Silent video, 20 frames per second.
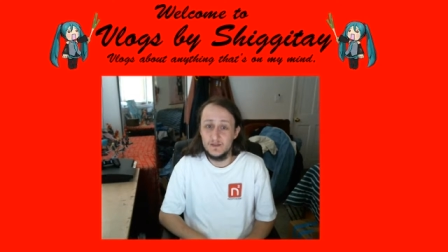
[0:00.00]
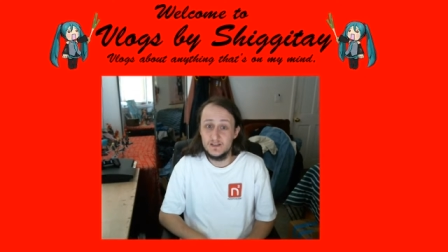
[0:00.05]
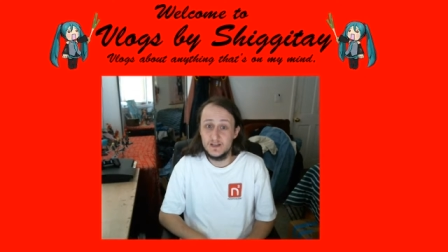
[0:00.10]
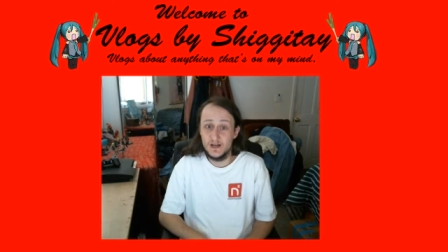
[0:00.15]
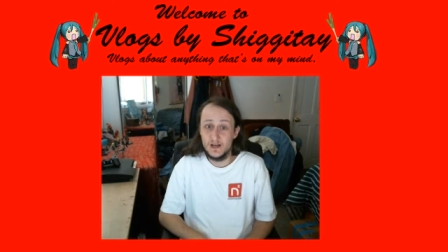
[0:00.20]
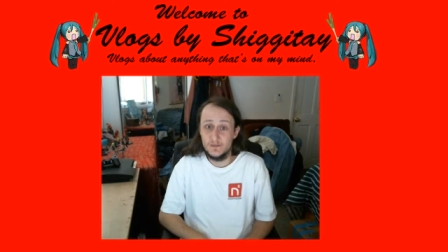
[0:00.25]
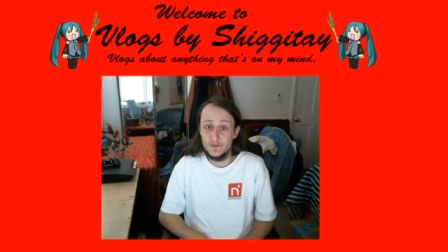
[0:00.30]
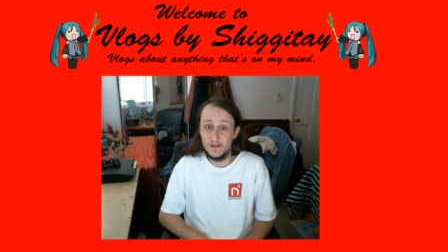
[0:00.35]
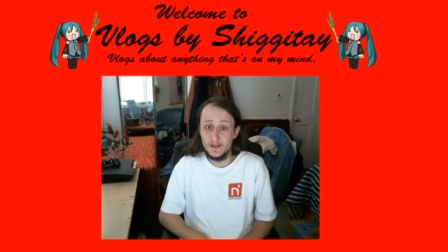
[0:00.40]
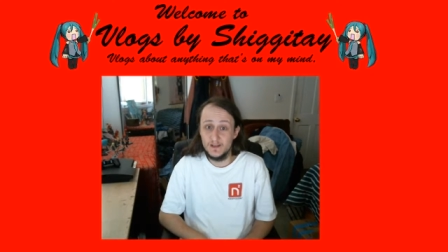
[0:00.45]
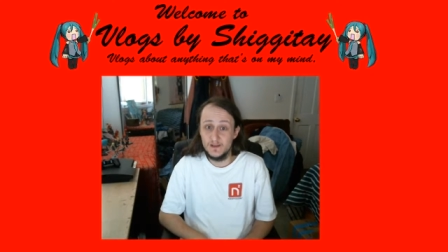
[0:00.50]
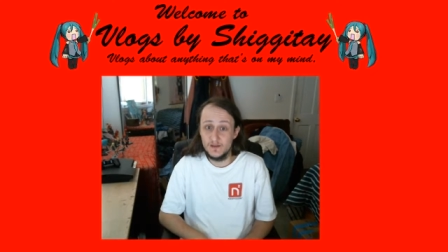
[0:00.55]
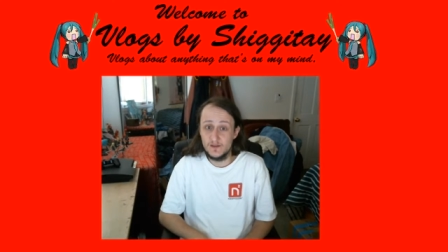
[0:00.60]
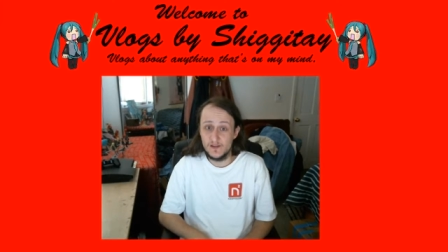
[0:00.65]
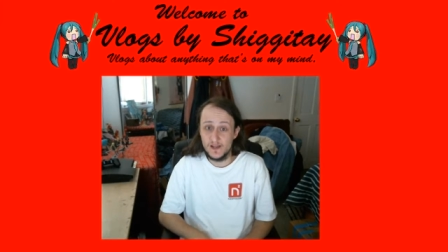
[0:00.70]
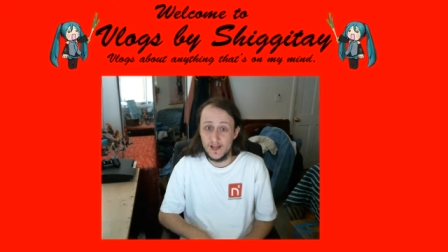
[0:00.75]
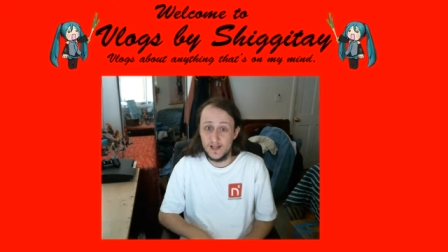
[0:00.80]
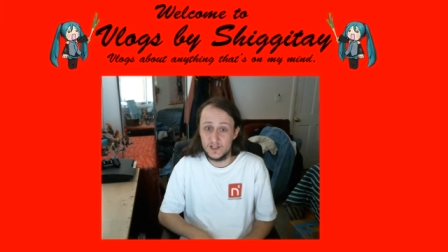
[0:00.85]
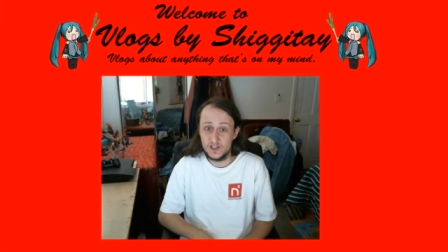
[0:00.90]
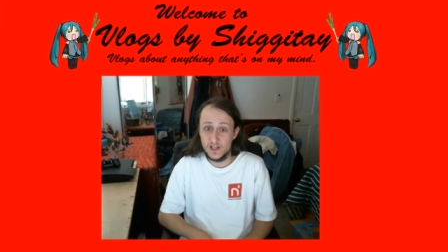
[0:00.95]
dubbing this
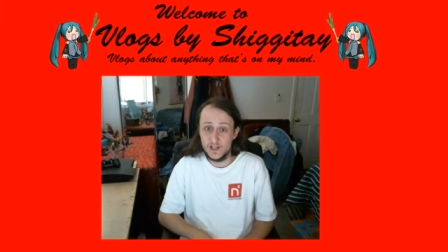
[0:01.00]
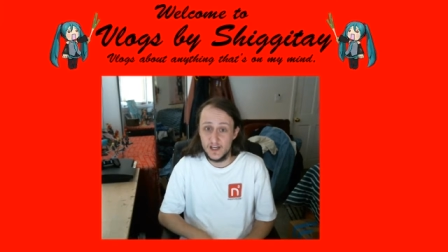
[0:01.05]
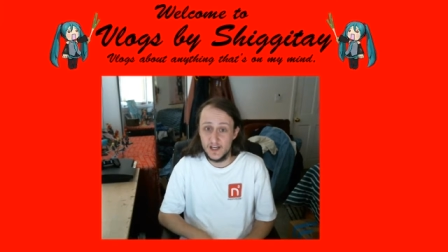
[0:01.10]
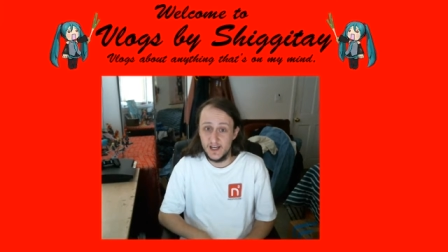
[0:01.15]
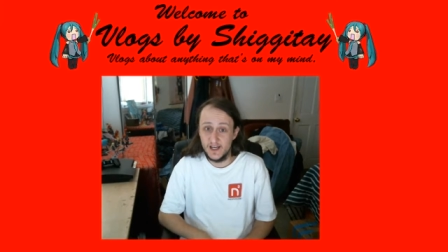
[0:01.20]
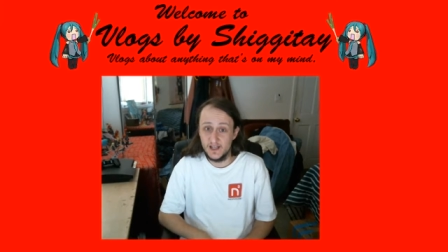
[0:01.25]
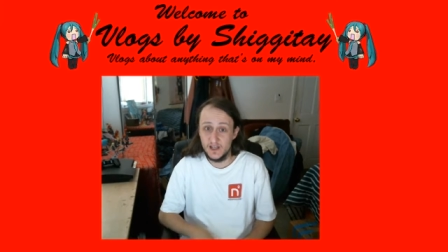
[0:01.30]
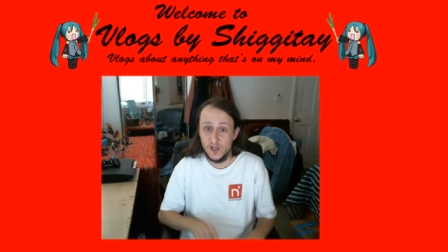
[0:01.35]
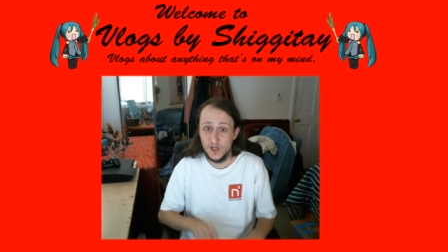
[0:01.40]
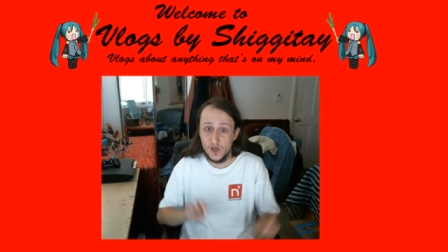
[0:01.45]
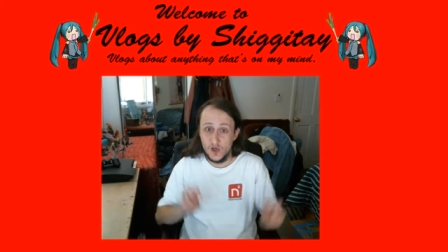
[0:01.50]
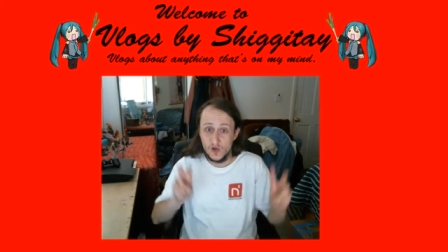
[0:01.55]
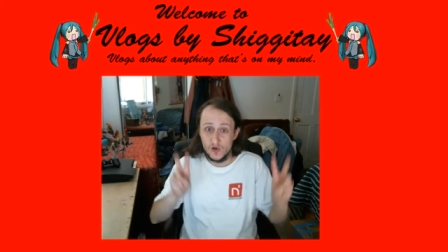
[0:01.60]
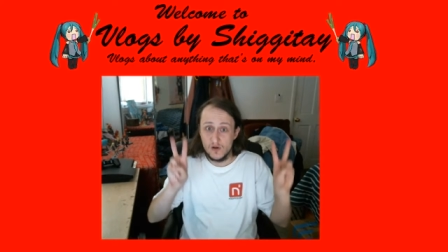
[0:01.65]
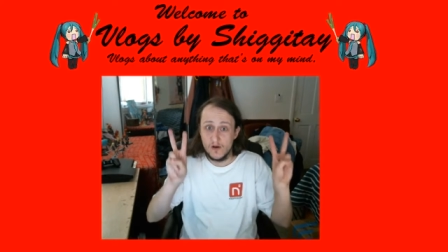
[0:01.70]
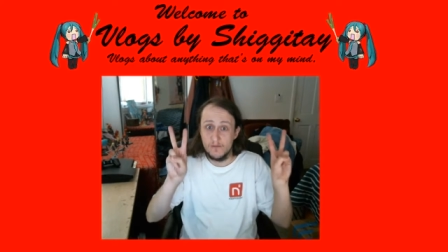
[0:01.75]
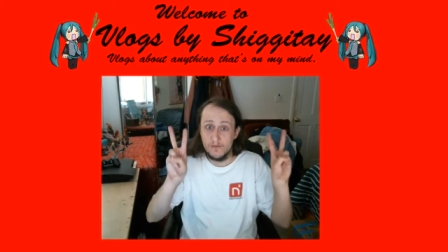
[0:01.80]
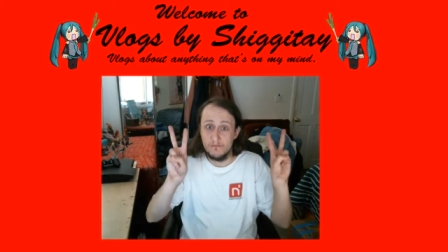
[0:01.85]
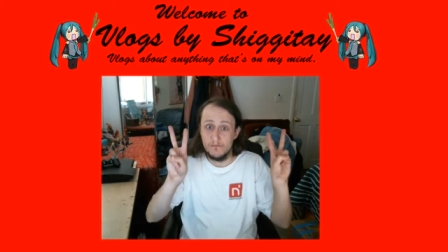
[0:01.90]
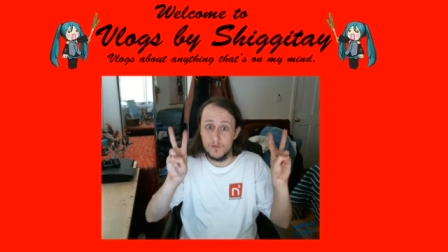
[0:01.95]
hashtag
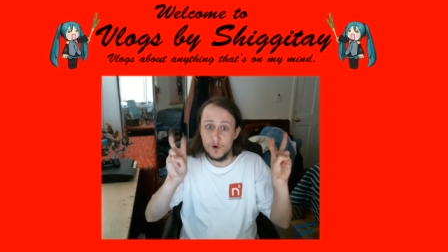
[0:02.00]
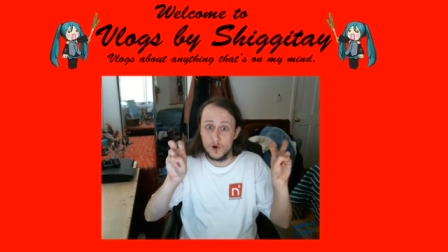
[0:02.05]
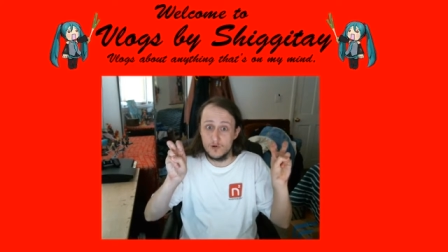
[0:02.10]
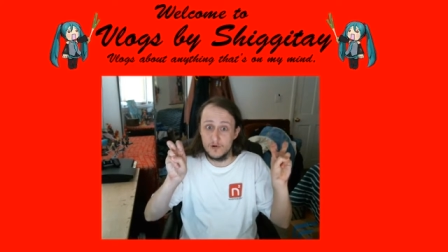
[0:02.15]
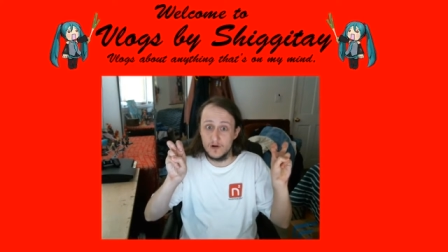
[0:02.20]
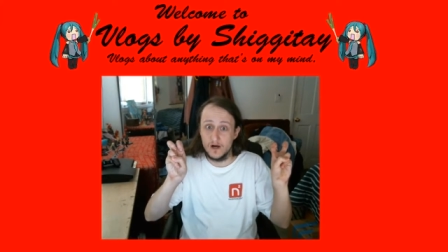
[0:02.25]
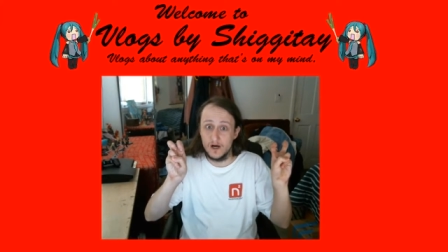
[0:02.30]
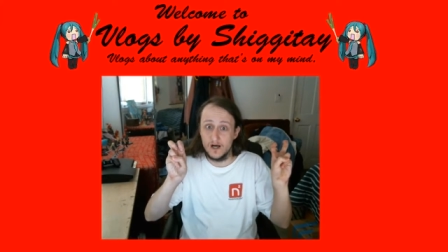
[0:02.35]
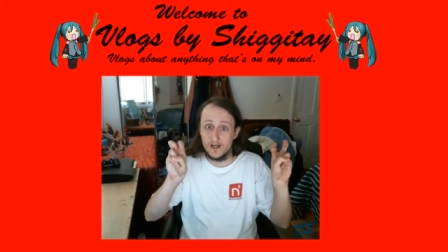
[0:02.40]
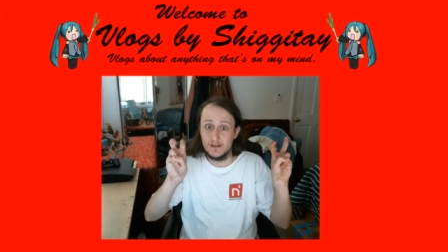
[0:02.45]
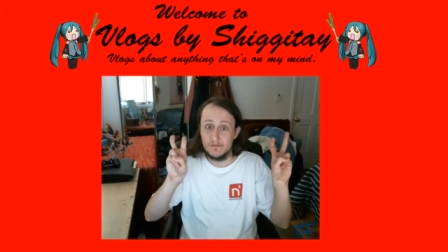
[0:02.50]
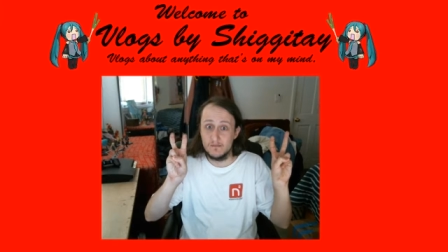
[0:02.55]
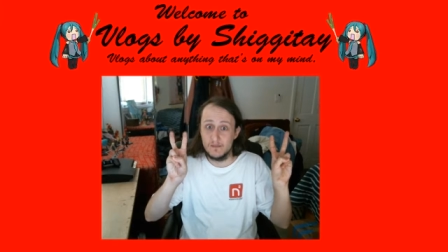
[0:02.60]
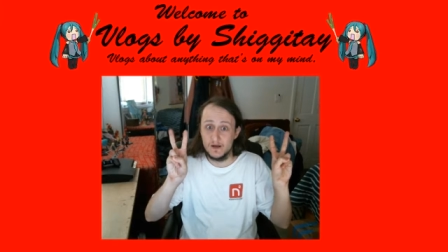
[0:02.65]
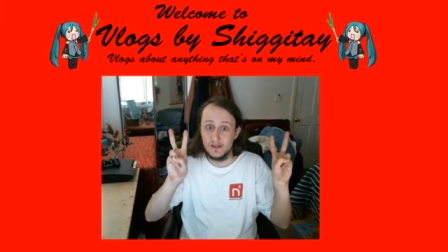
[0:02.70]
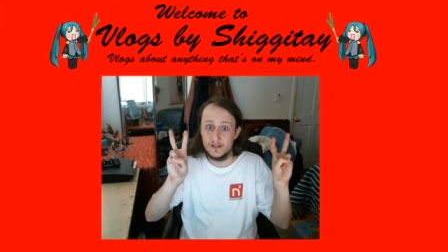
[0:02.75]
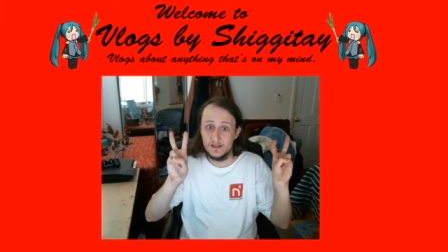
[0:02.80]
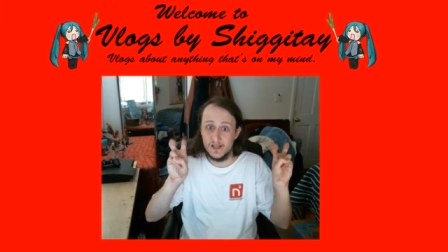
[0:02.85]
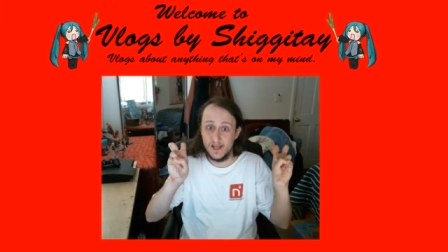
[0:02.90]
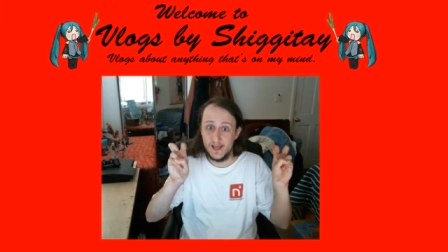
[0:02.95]
Moron
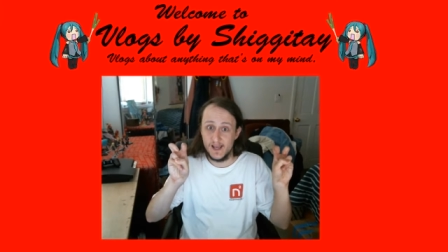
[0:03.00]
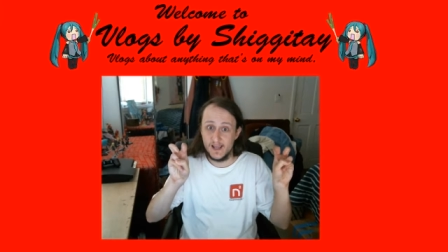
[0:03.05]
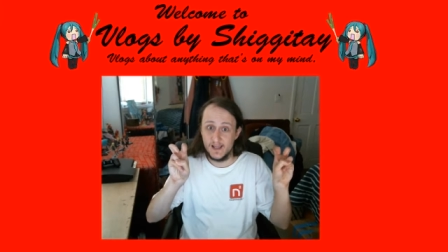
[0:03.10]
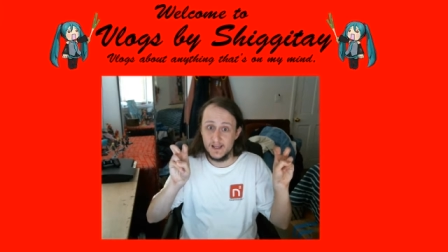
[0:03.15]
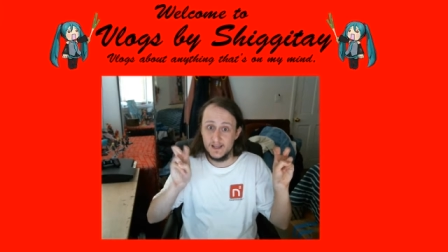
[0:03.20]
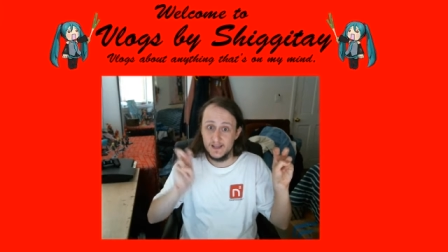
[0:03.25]
Monday,